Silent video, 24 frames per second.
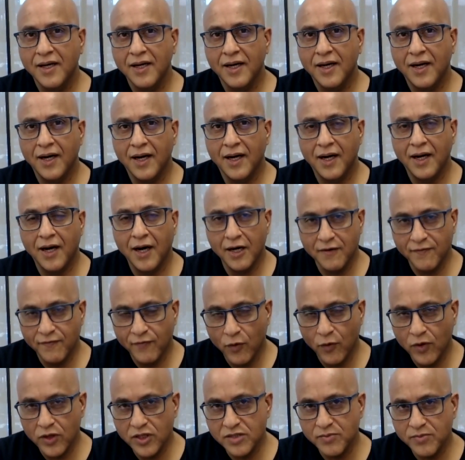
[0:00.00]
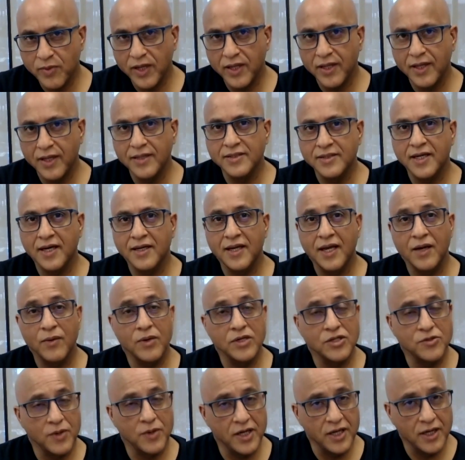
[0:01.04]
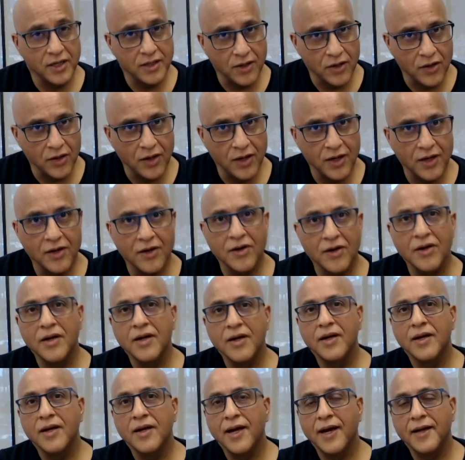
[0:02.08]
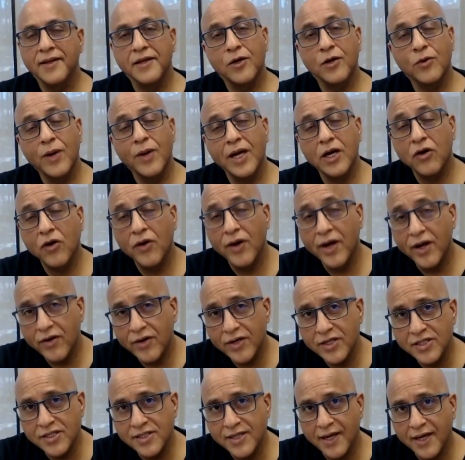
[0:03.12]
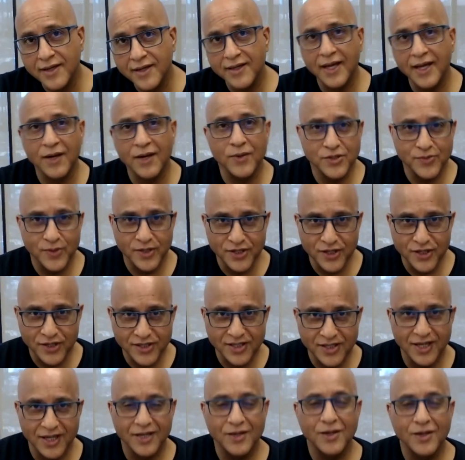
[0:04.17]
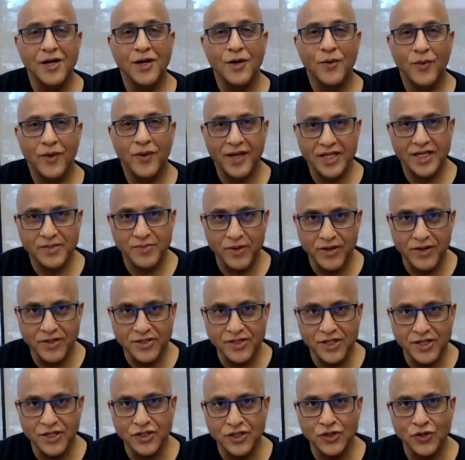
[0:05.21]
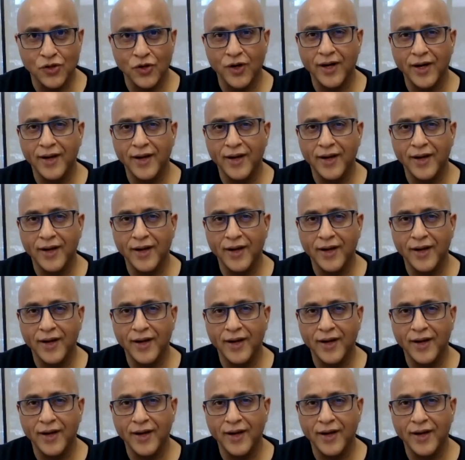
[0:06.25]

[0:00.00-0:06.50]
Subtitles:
heart-focused breathing technique, which we did earlier, and the quick coherence technique, which we just did with experiencing joy.